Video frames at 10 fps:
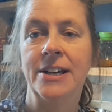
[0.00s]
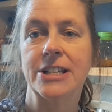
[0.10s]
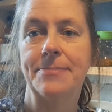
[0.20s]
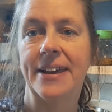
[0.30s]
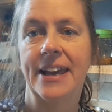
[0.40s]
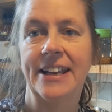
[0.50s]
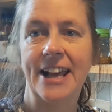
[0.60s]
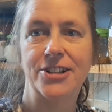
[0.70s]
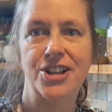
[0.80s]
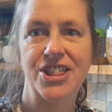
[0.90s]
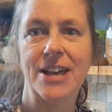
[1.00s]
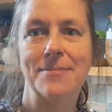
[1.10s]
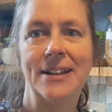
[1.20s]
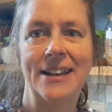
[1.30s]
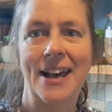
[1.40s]
to make it an extra thick
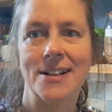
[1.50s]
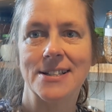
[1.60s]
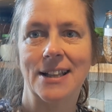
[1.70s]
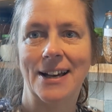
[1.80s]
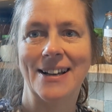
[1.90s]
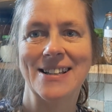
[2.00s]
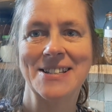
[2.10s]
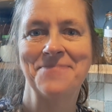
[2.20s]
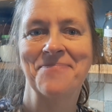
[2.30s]
millionaire slice.